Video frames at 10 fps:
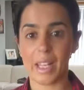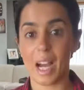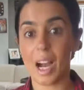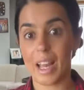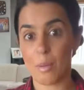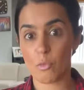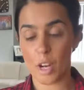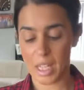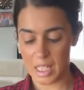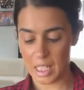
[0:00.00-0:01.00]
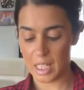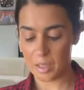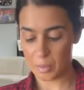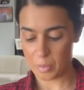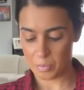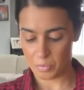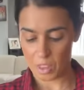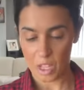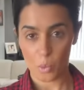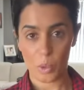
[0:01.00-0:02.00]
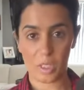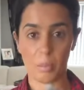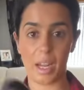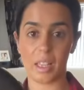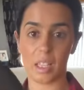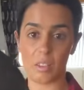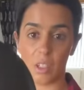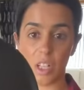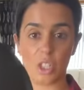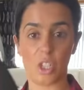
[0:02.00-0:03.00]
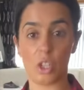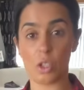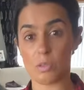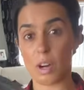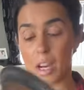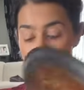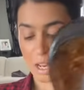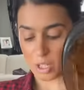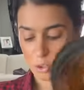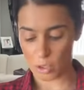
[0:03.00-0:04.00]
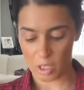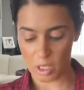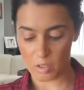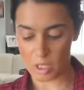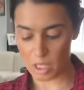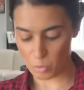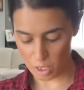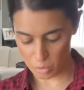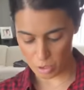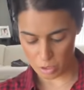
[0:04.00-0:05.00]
I am ready with my tawa, so you can use a frying pan or a tawa, and what I want to